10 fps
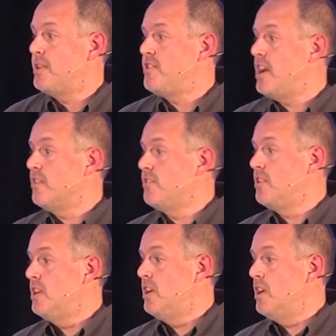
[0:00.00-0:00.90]
my challenge.
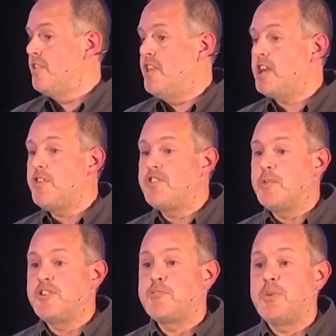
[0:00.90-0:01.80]
Think of
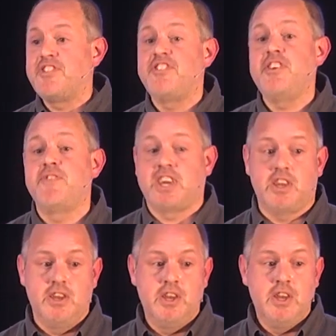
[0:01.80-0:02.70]
someone
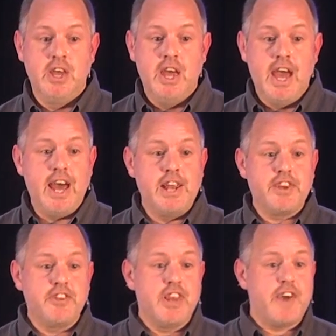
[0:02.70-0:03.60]
specific. And it
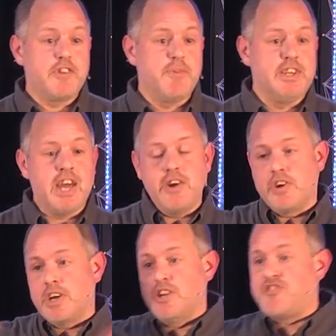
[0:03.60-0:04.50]
doesn't have to be now you're going to